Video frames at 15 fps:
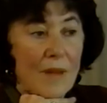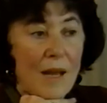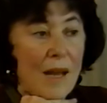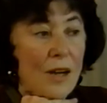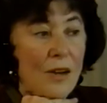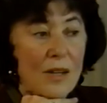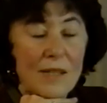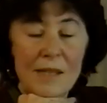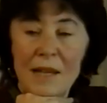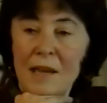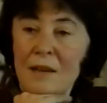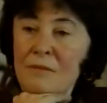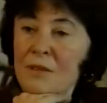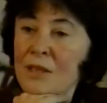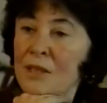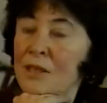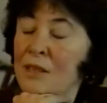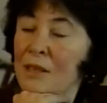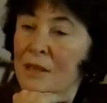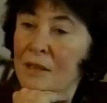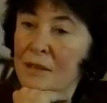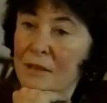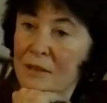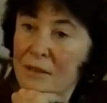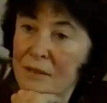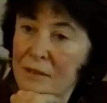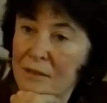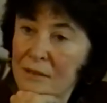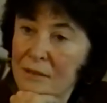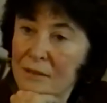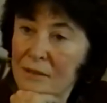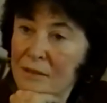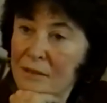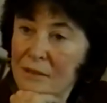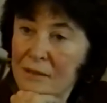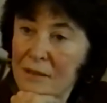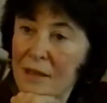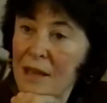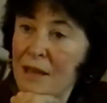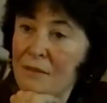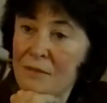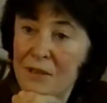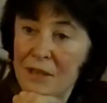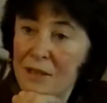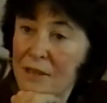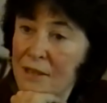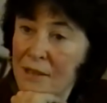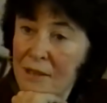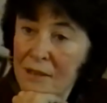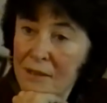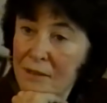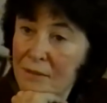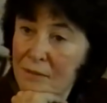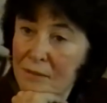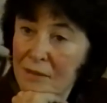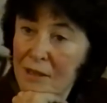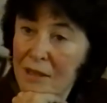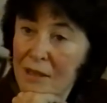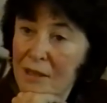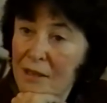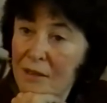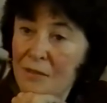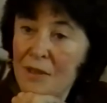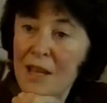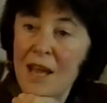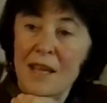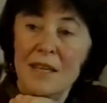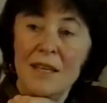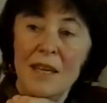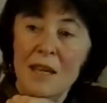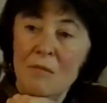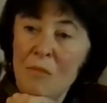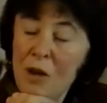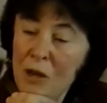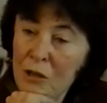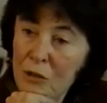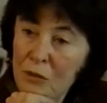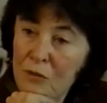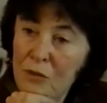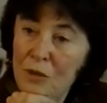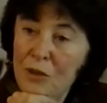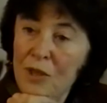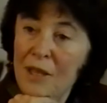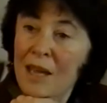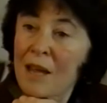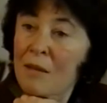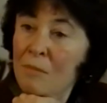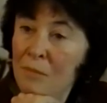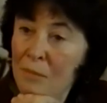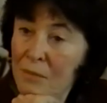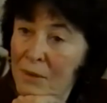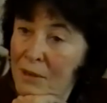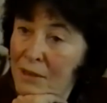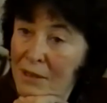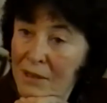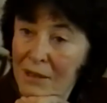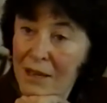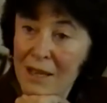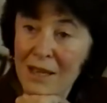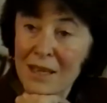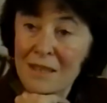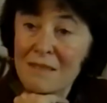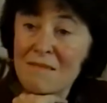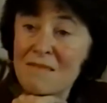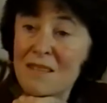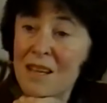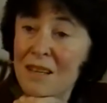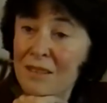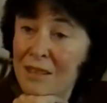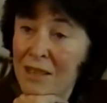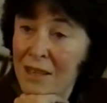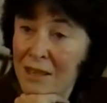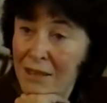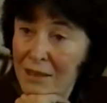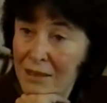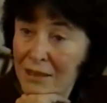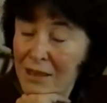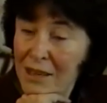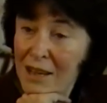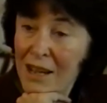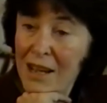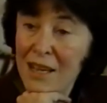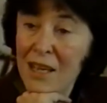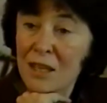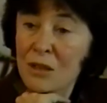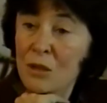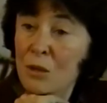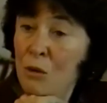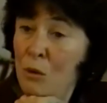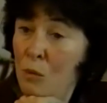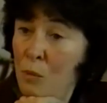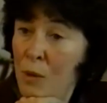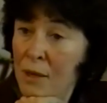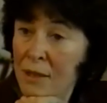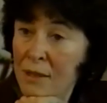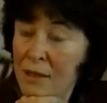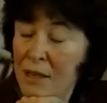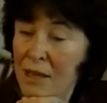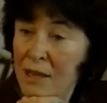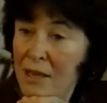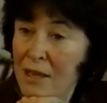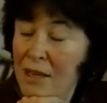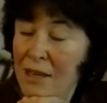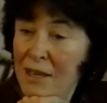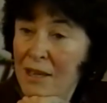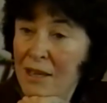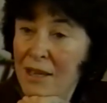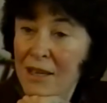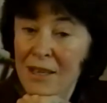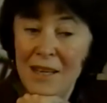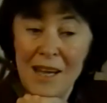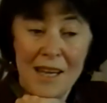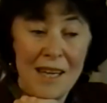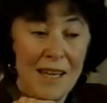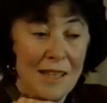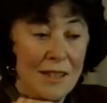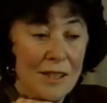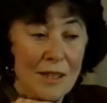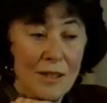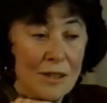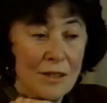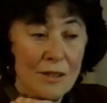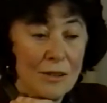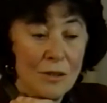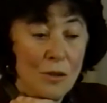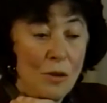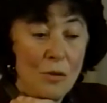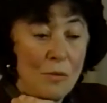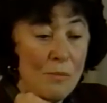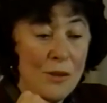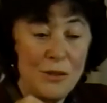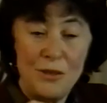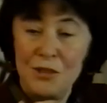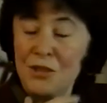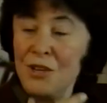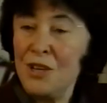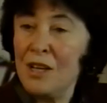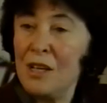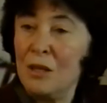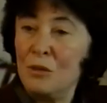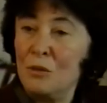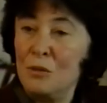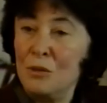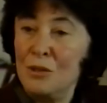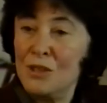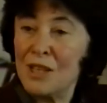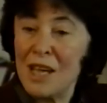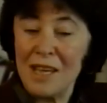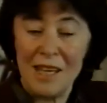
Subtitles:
I lost everything. Everything. When I came out of the camp, I had nothing. I had no one, and I had no material goods.